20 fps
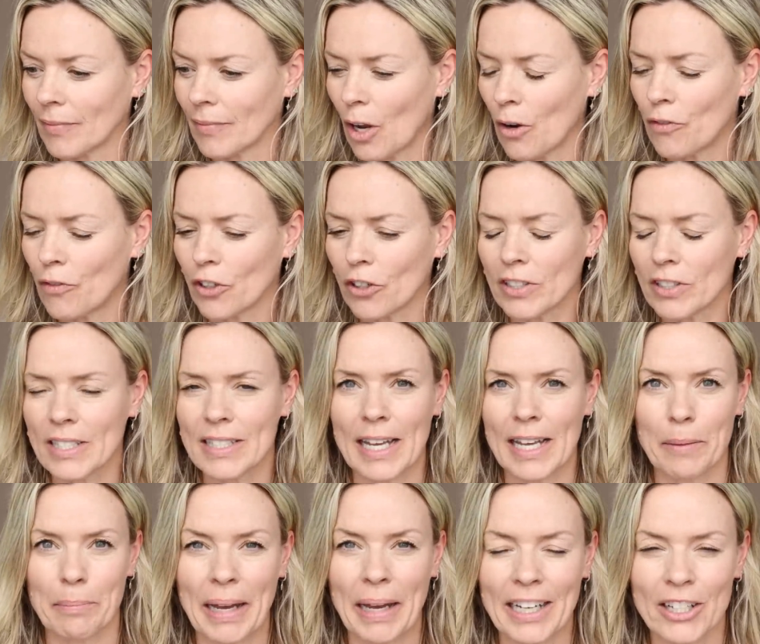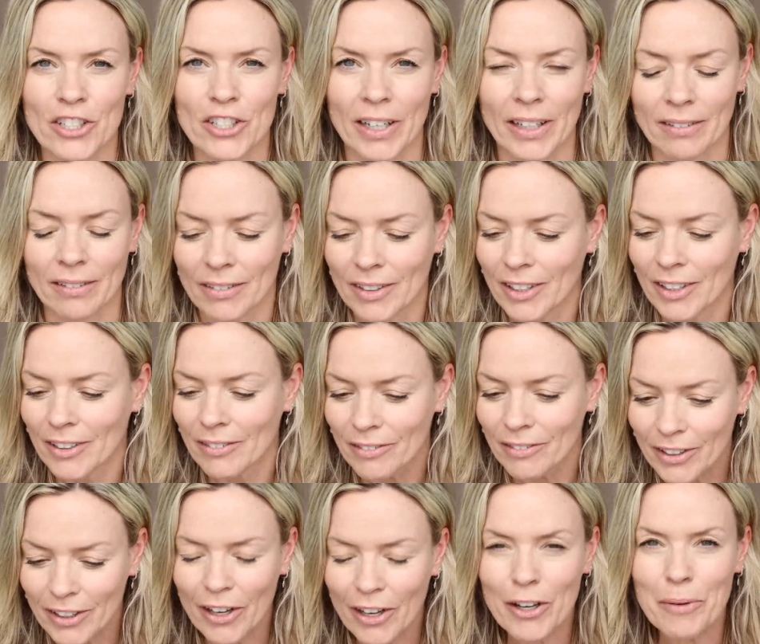Oh, for goodness sake, packaging,
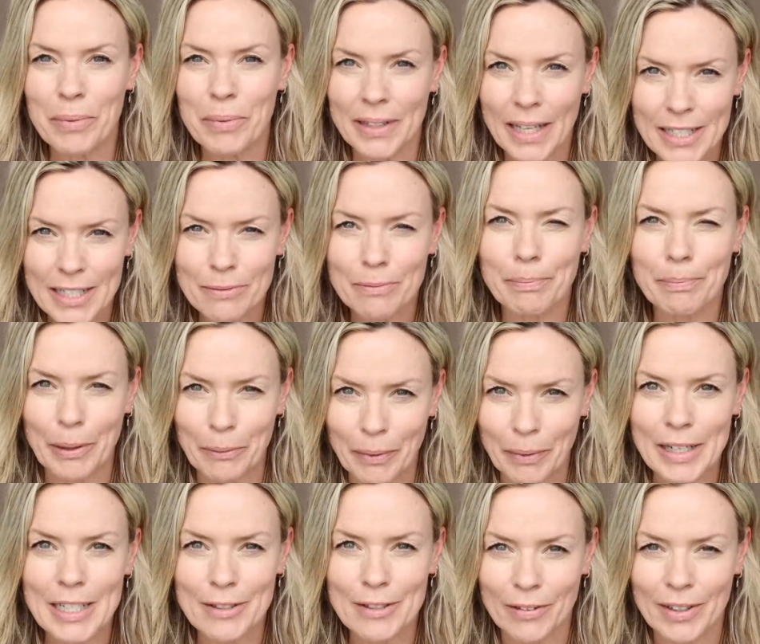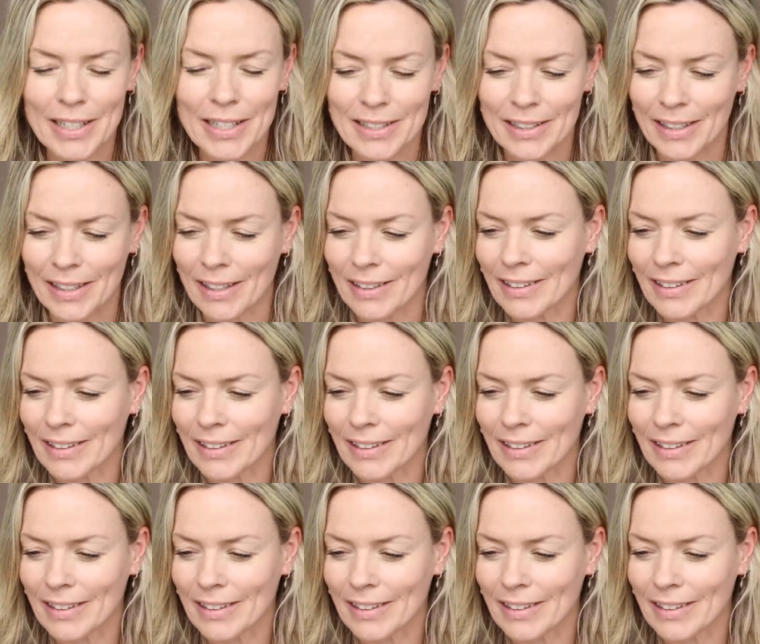you know, but that's a bit wasteful, isn't it?